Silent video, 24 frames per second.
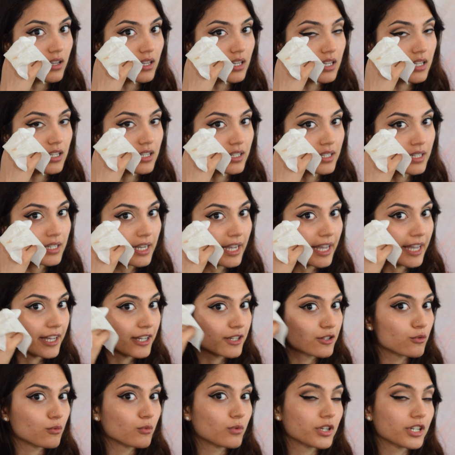here
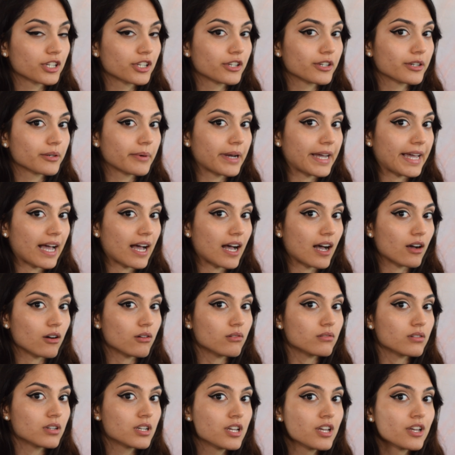and work your way
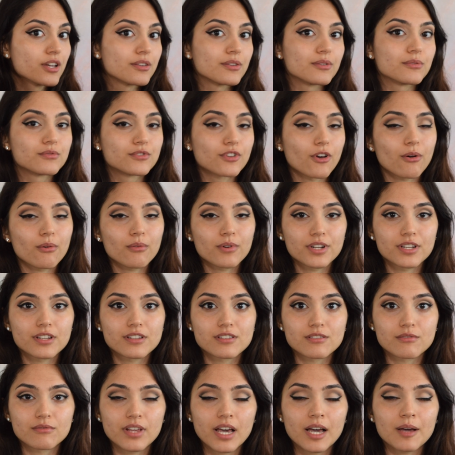out, you don't want to
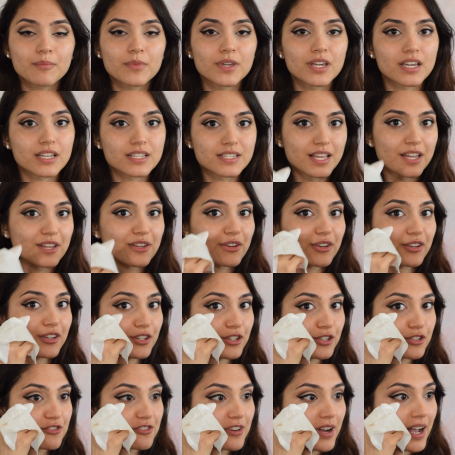do that because then you're going
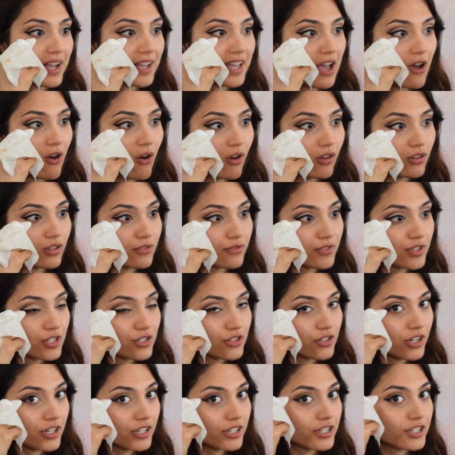to drag out all of the
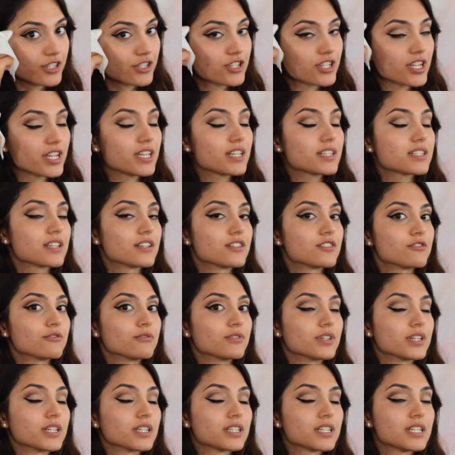darker shades
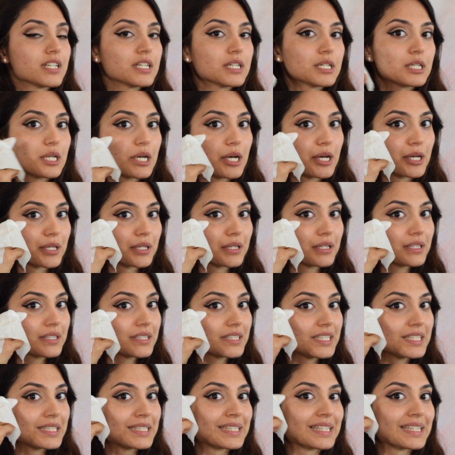into a clean